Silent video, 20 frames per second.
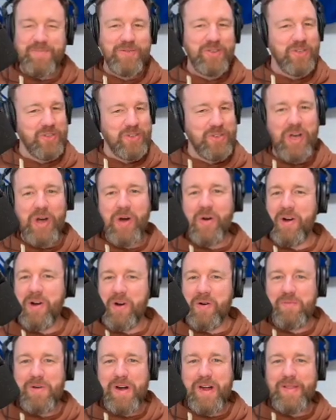Just go
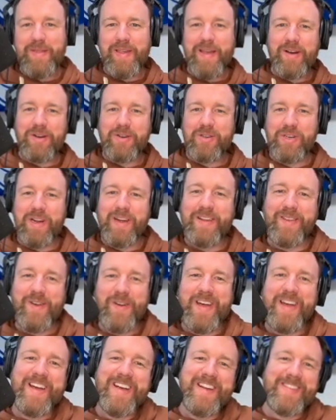home right there. Shake
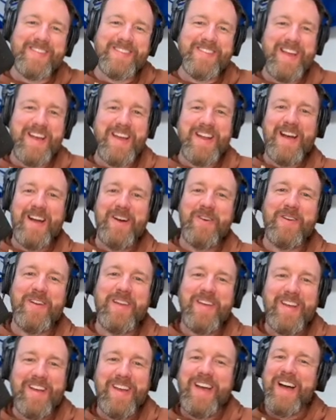their hands. Head out.
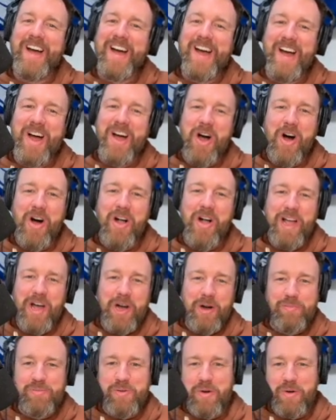All
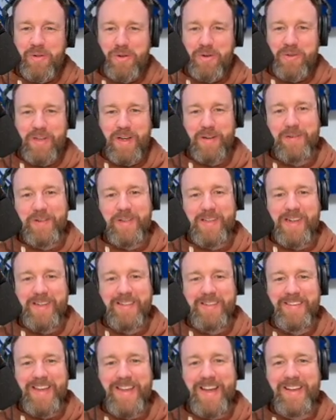hell broke loose after that
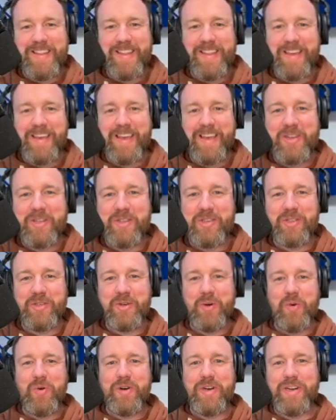sack. The Gales
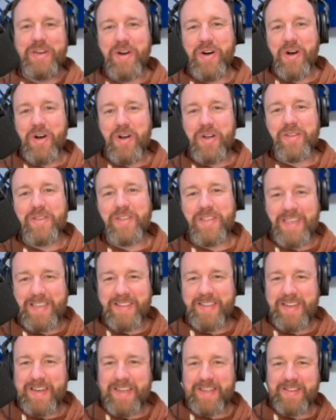scored in all
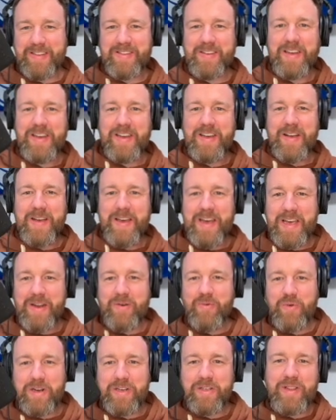6 innings
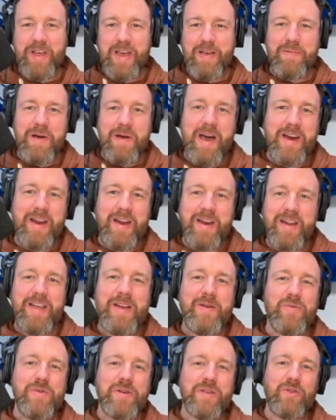in which they batted.
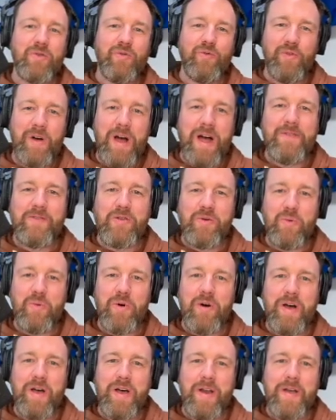It was
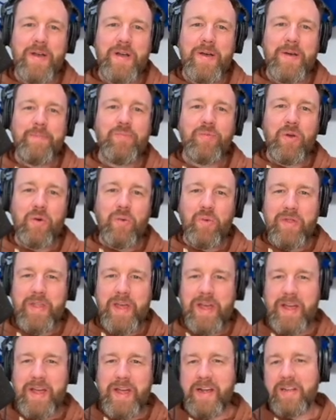5-1 when
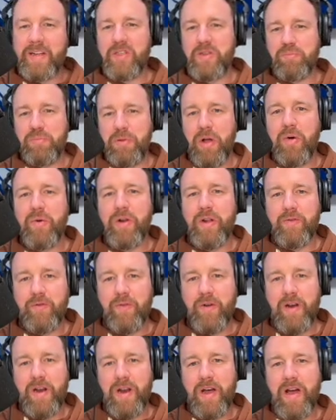they exploded
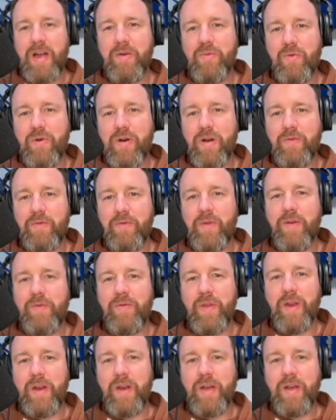for a 9-run
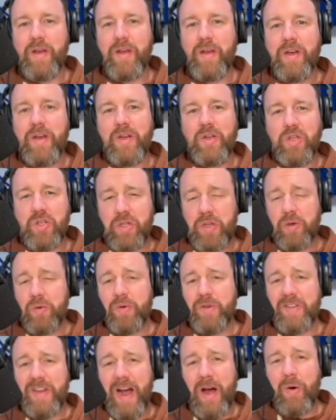5th inning. SLU
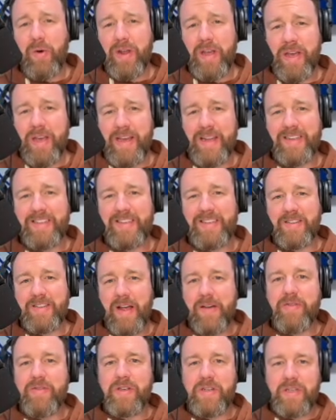was out hit
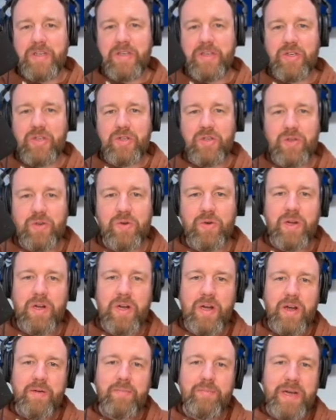17-2.
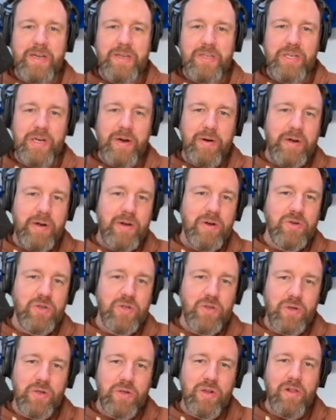Ben Cherico
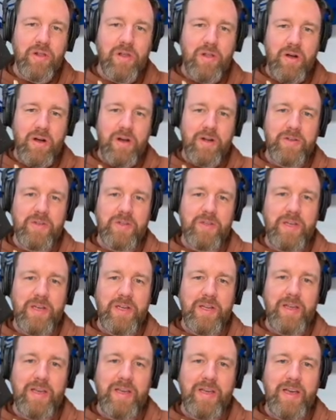took the loss
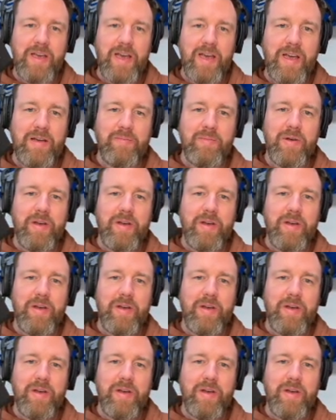in the game.